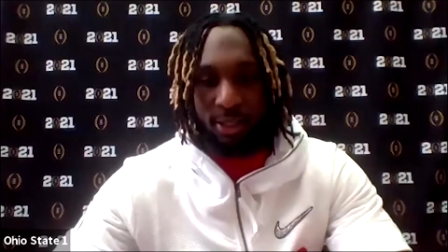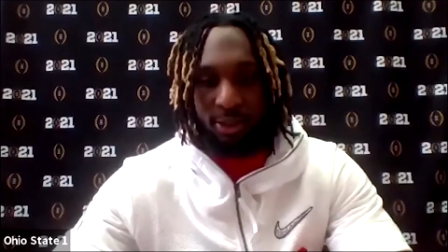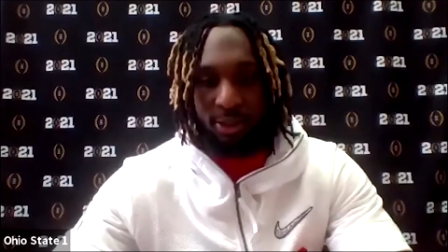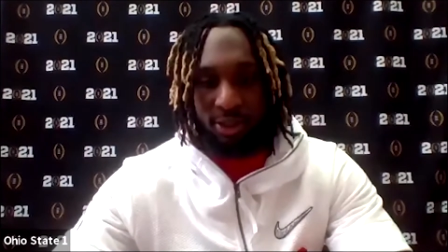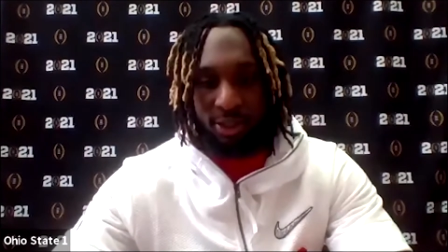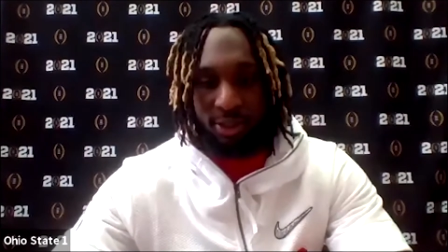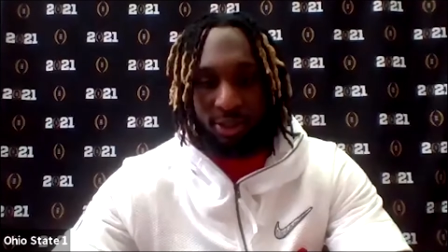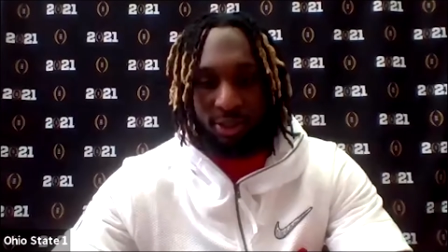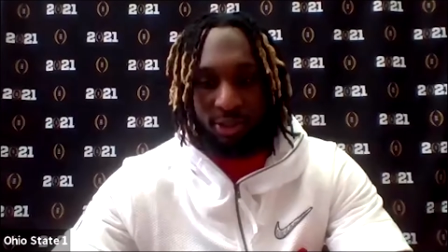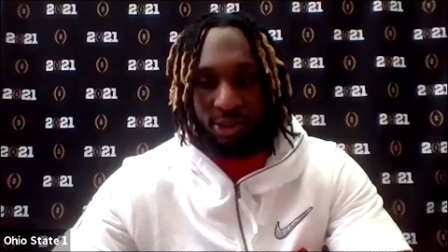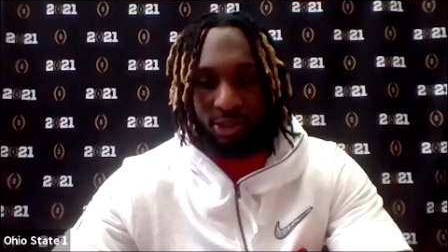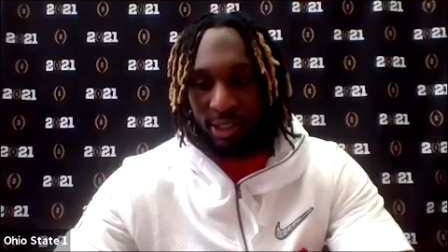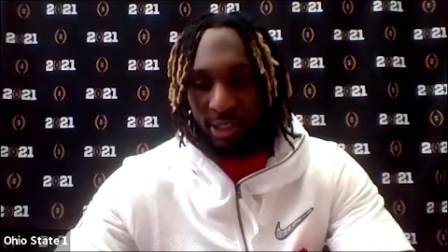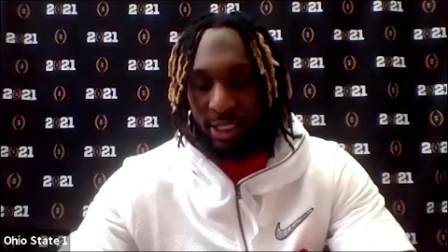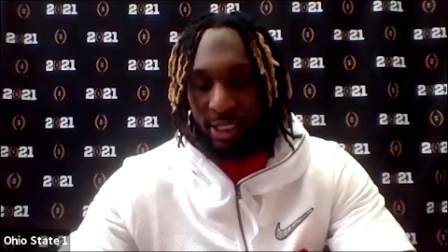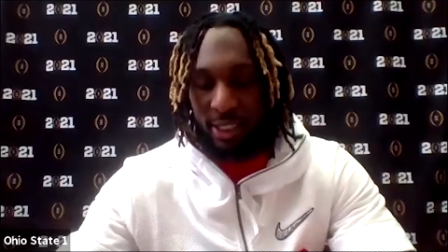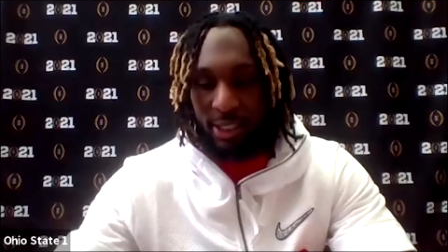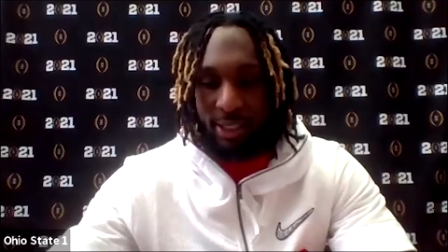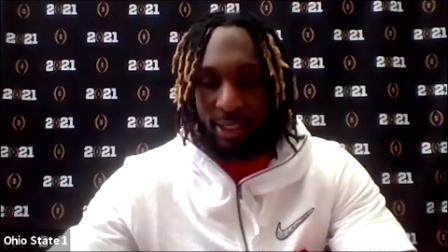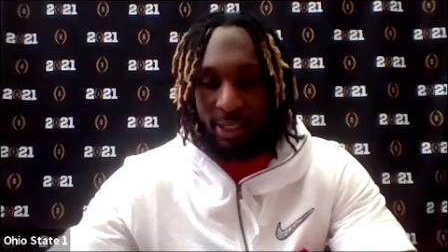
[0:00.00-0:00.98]
just
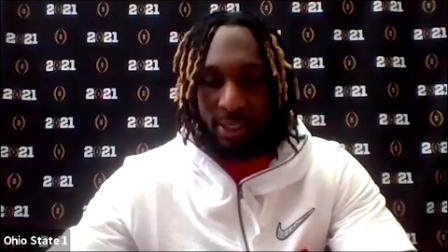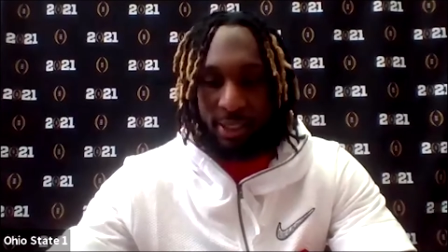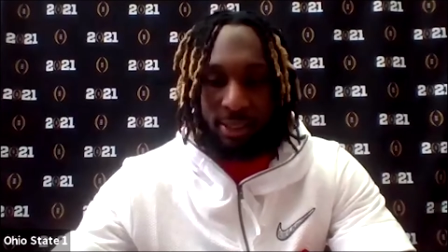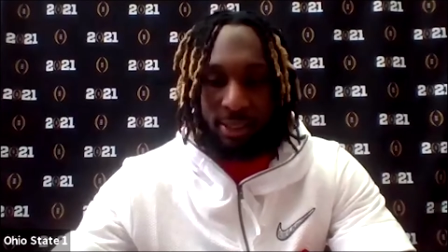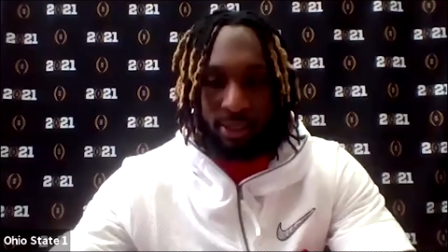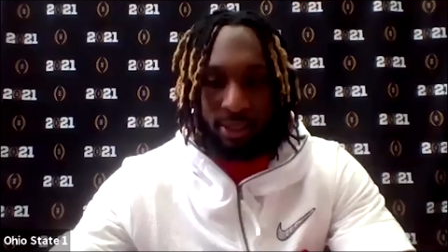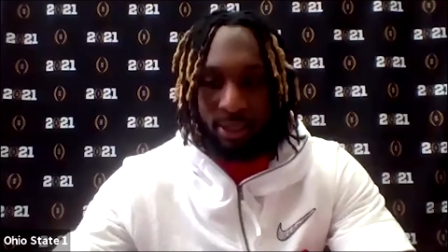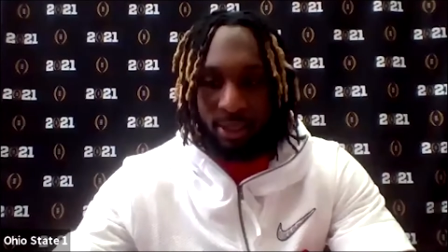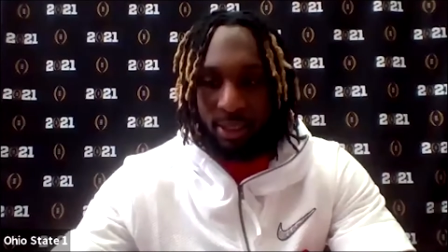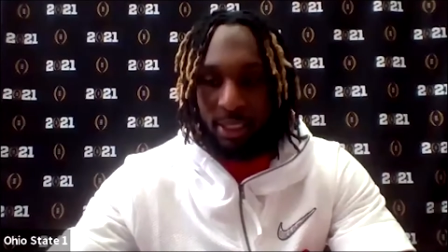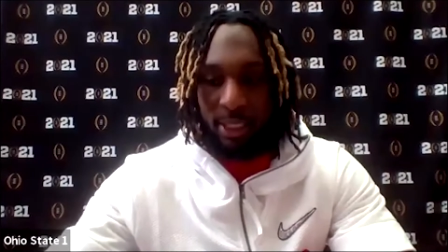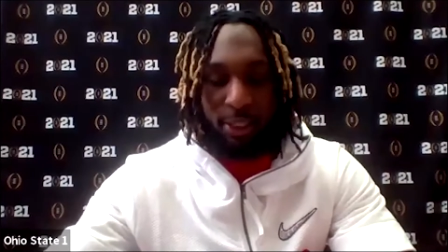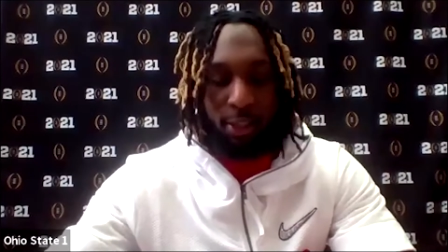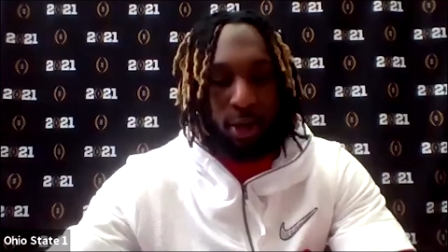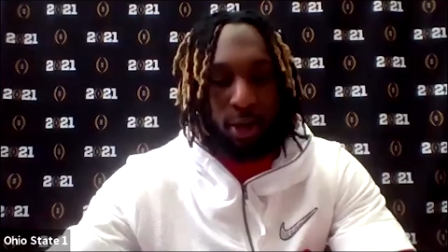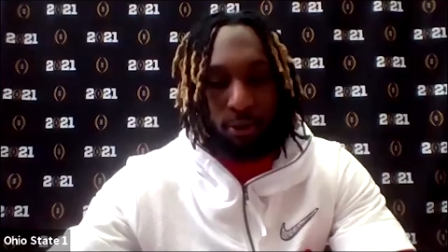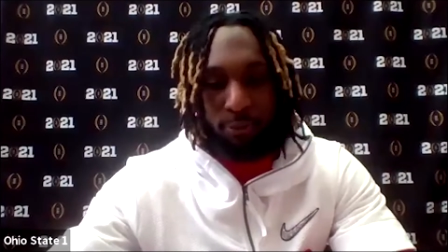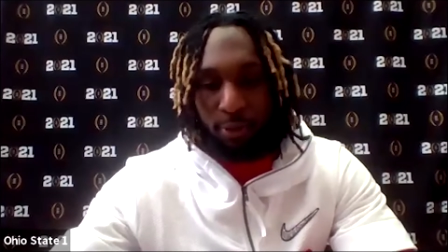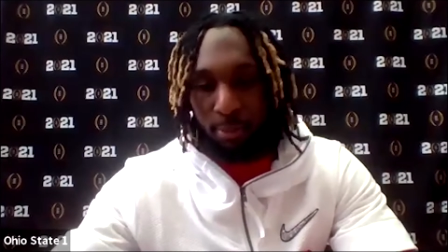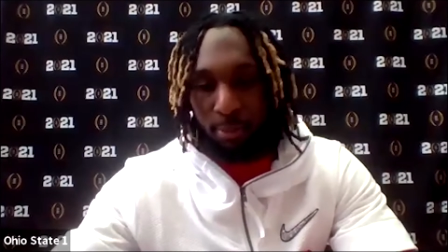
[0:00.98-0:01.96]
getting
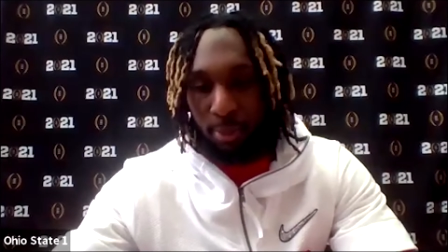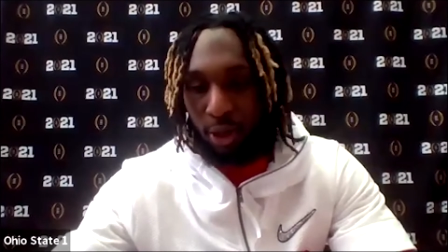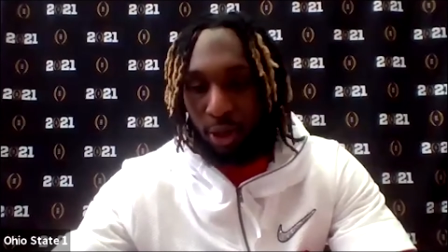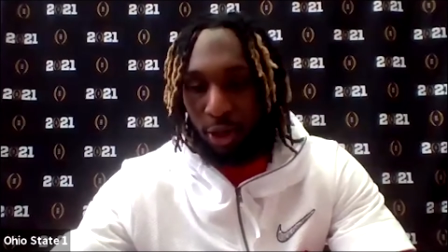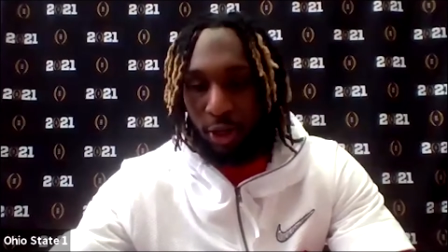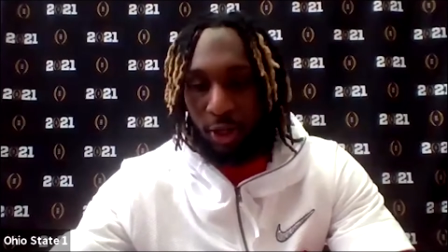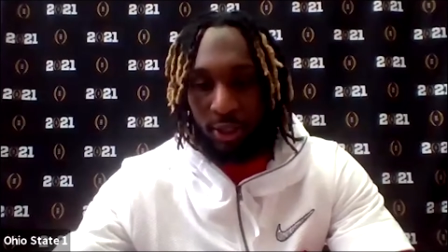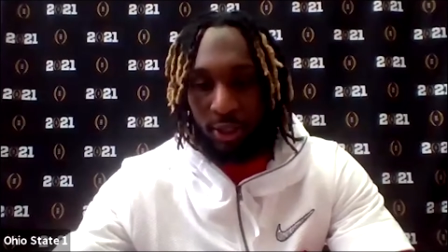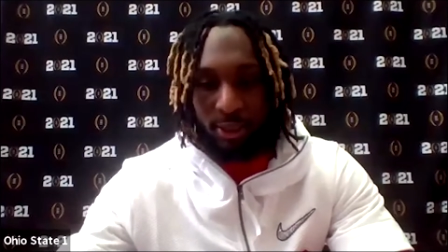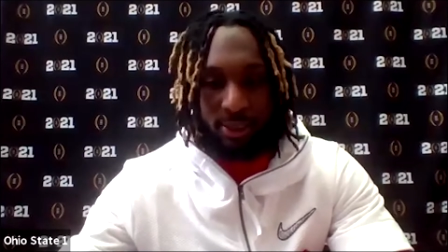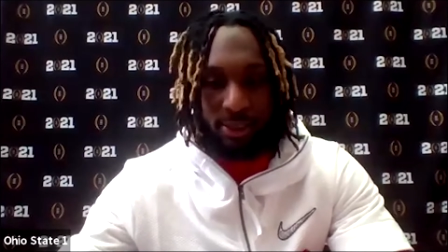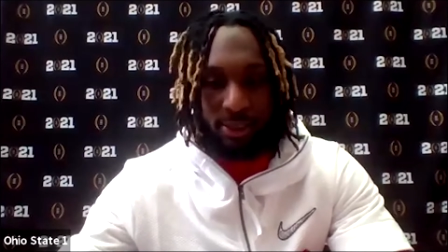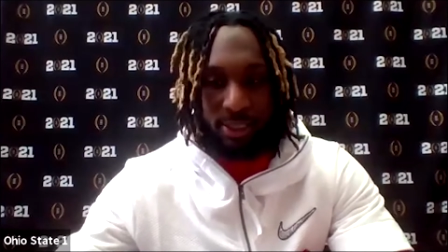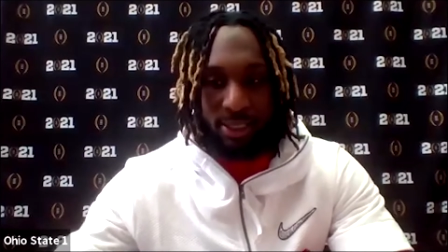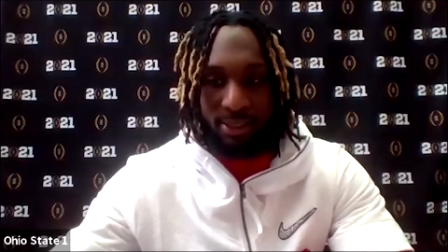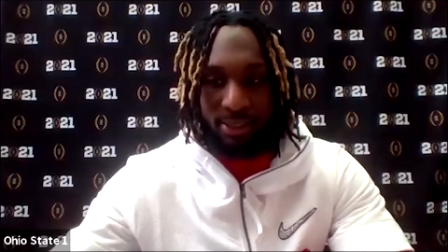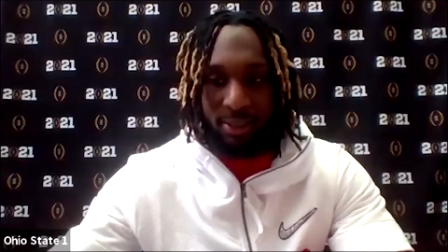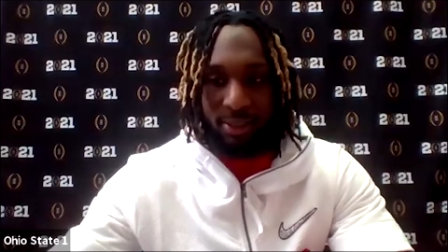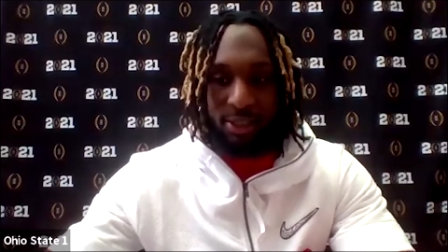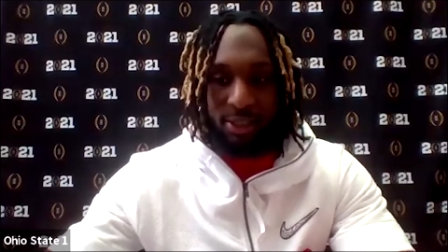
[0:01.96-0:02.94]
off the ball
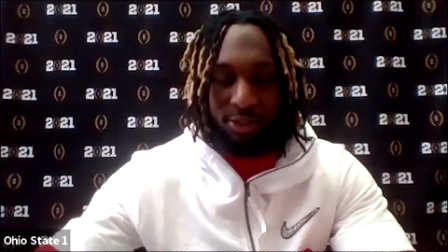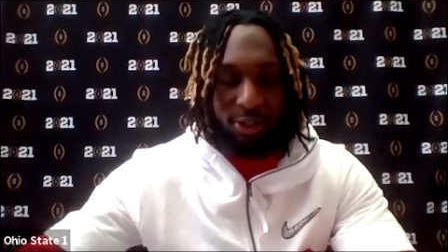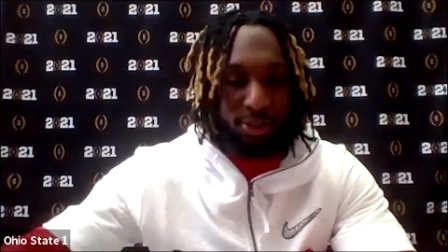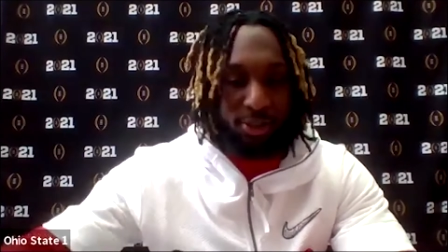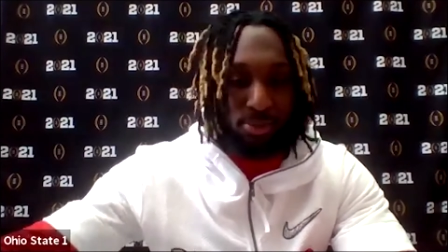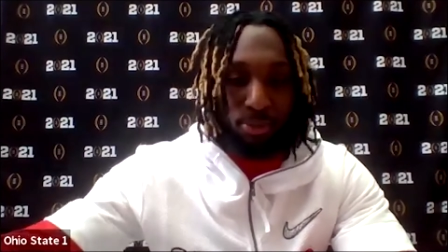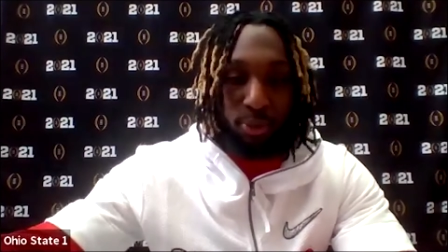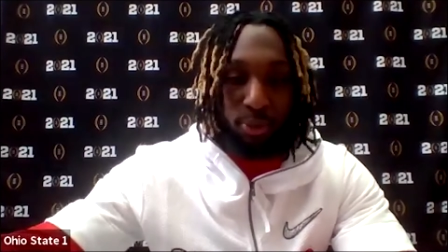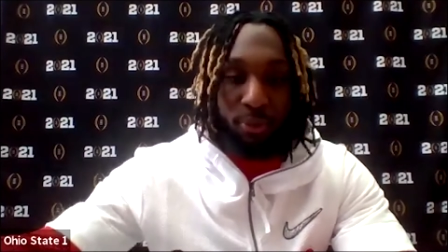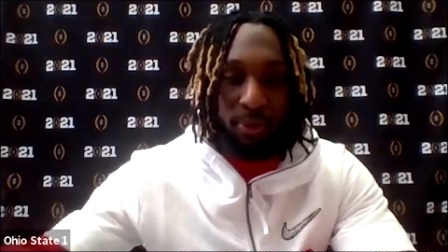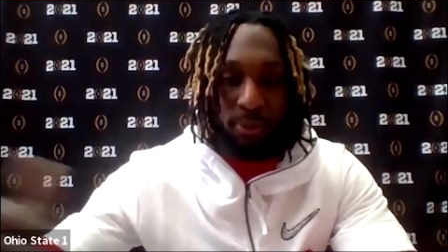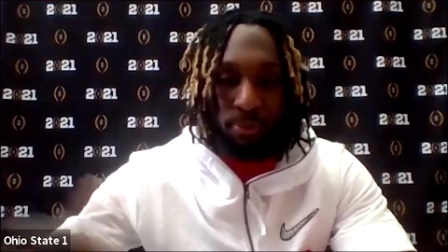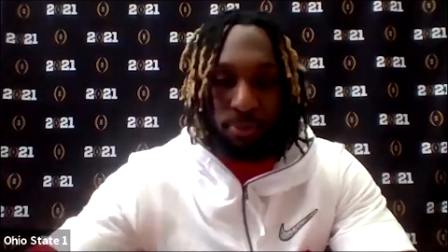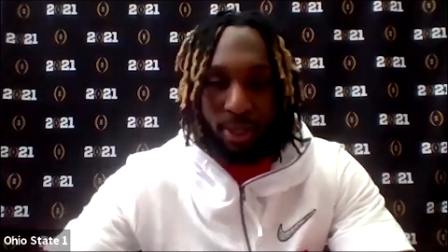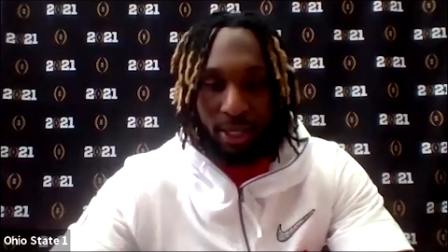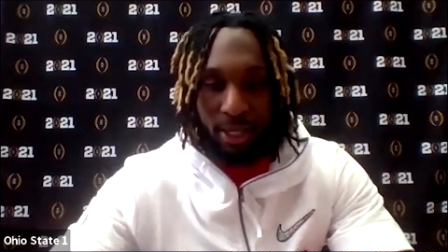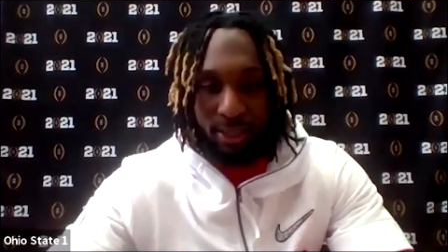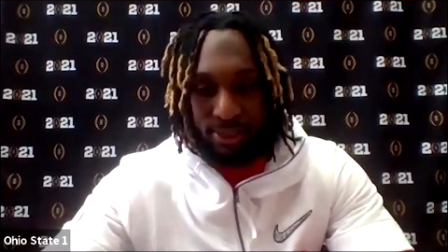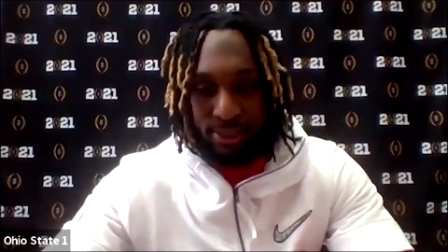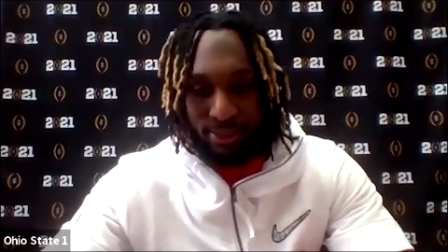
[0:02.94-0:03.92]
and just moving
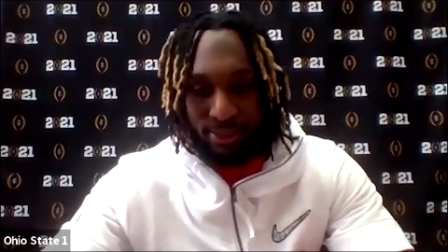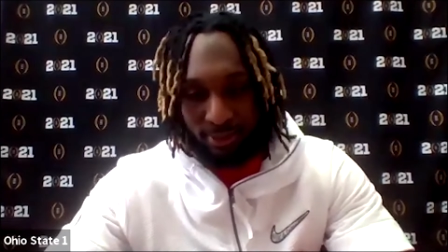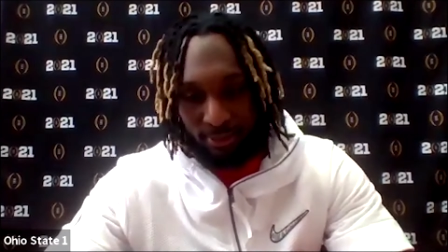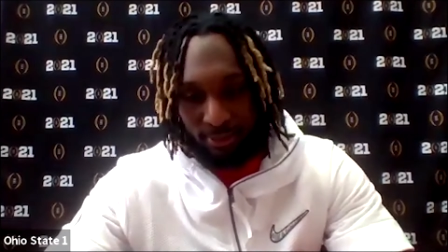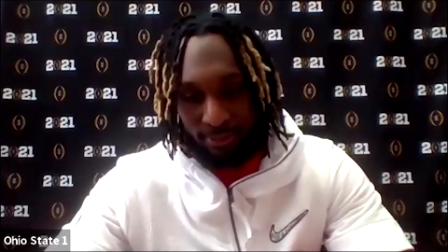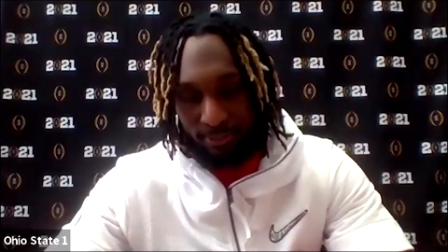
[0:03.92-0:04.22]
bodies.